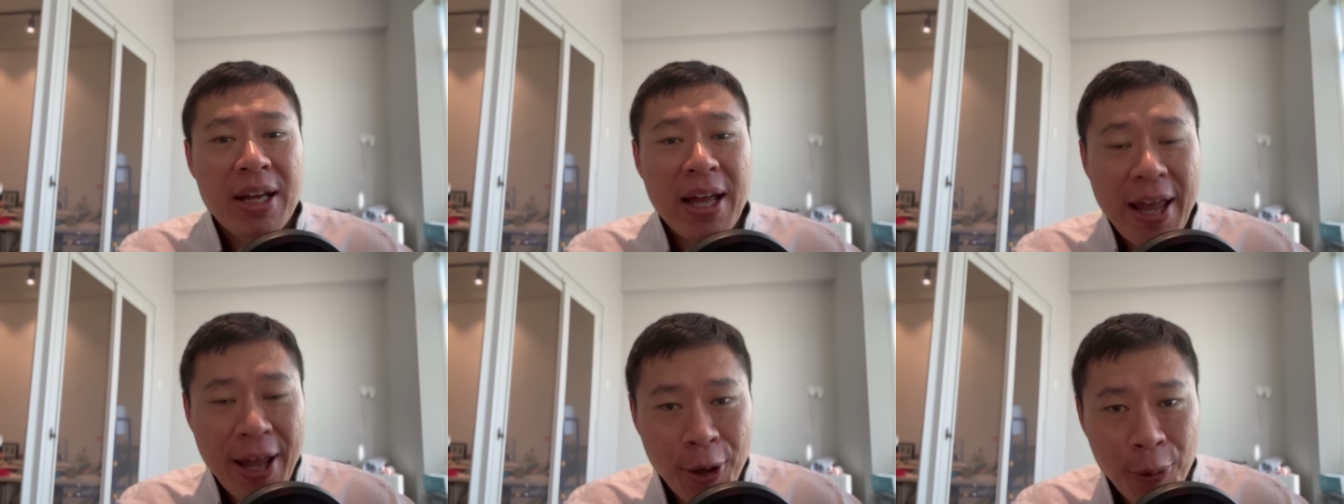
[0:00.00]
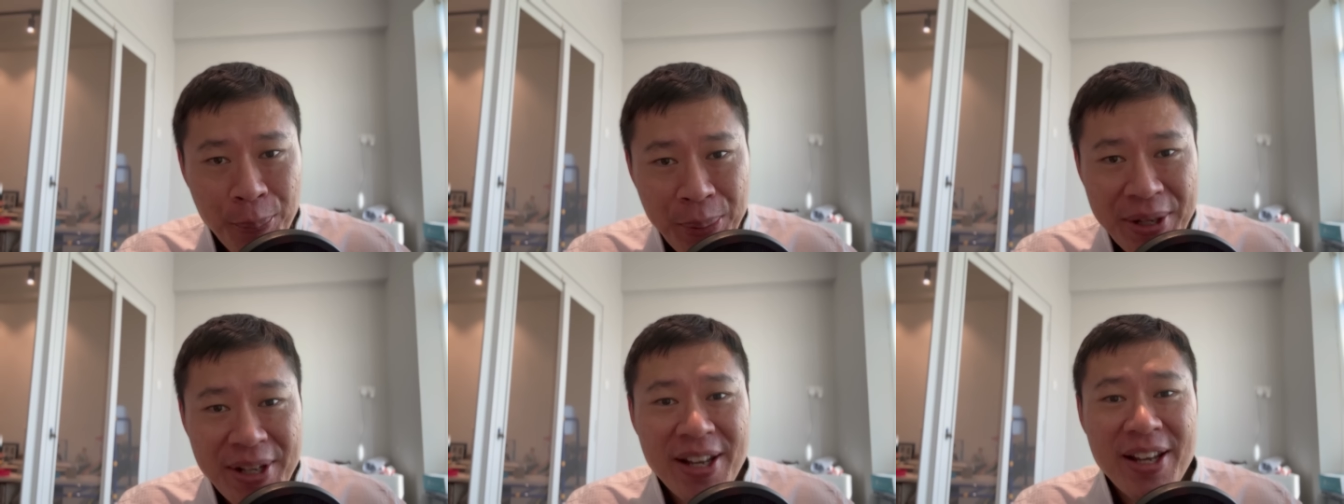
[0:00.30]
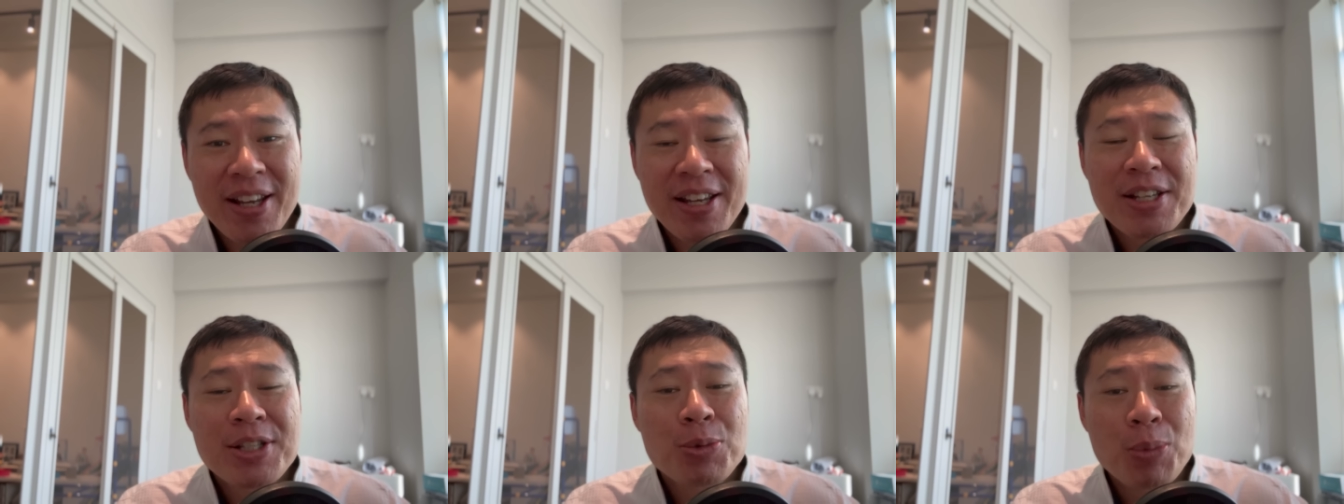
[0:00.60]
L P
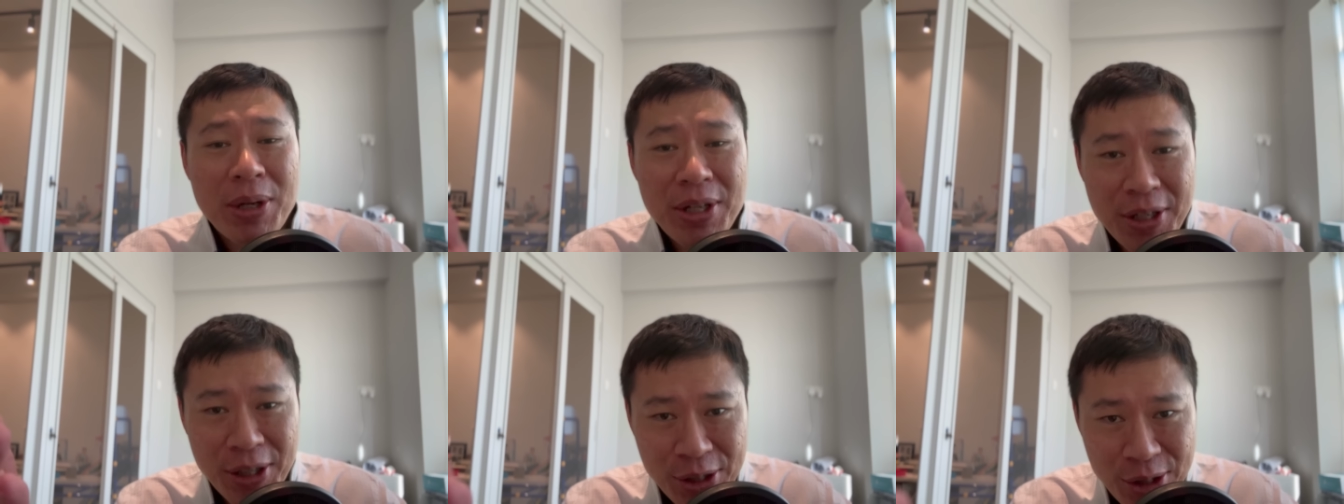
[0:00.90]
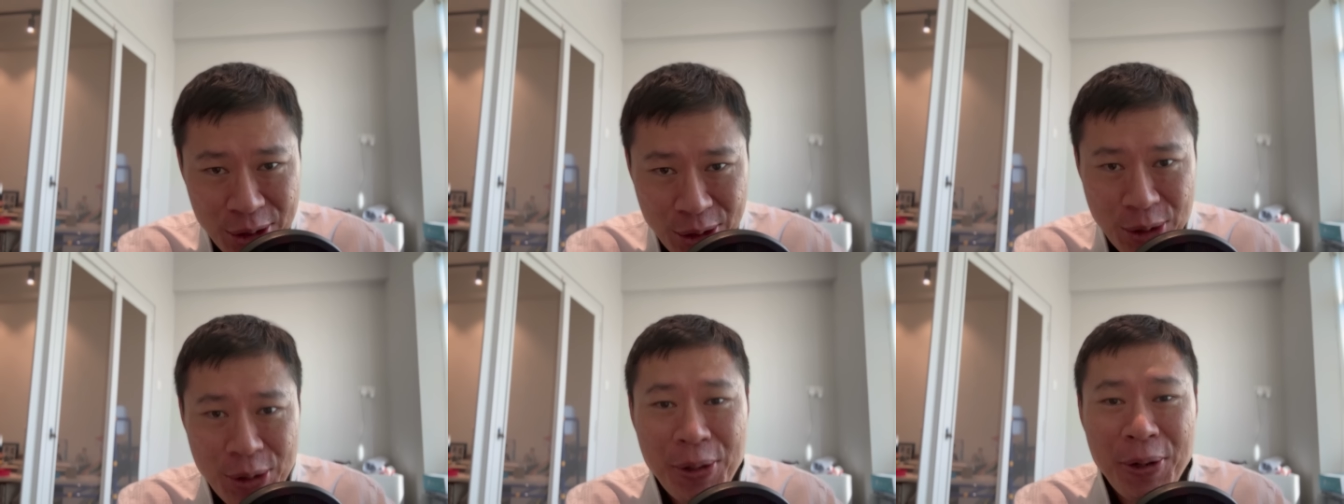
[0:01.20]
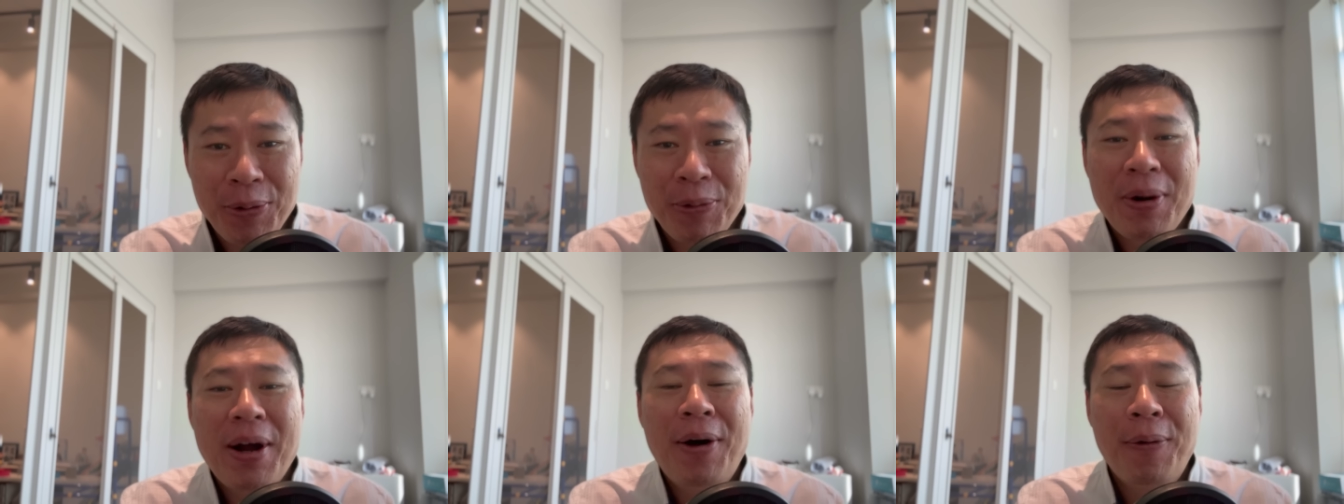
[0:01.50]
A is when you're
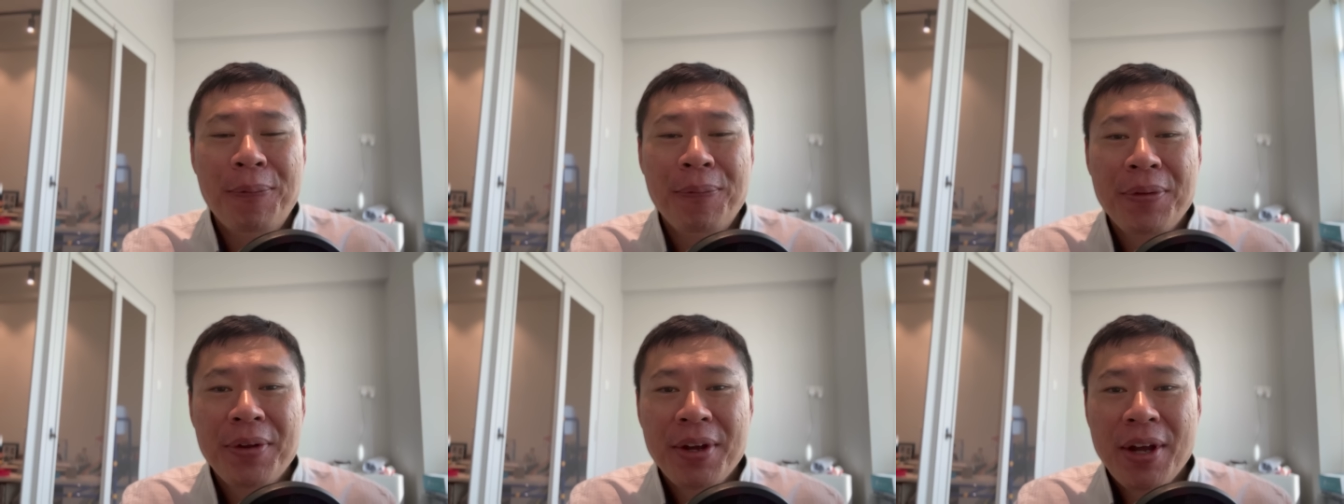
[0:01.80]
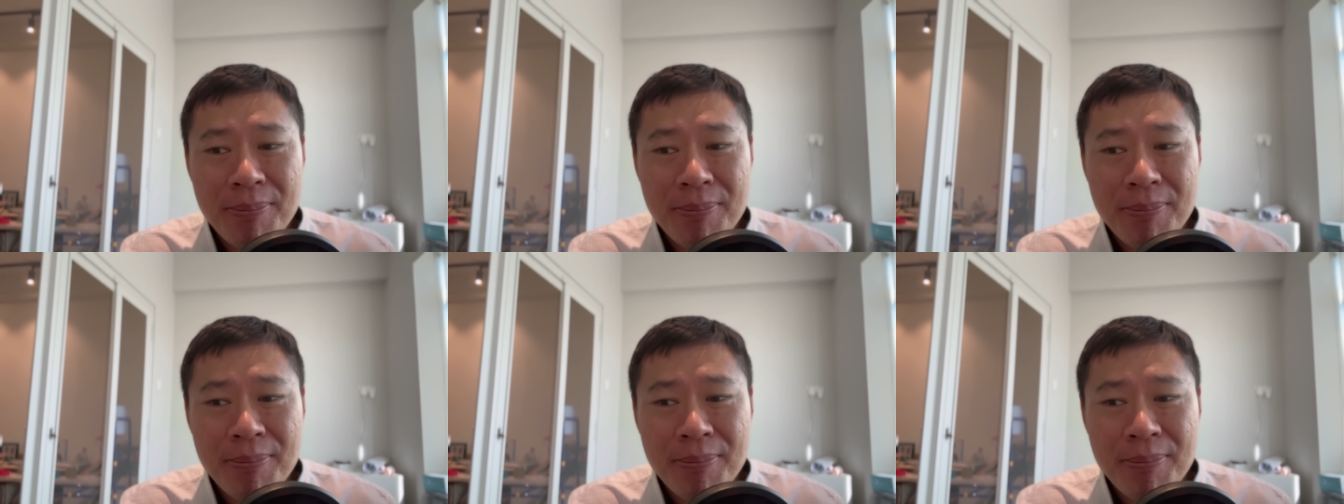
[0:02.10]
still around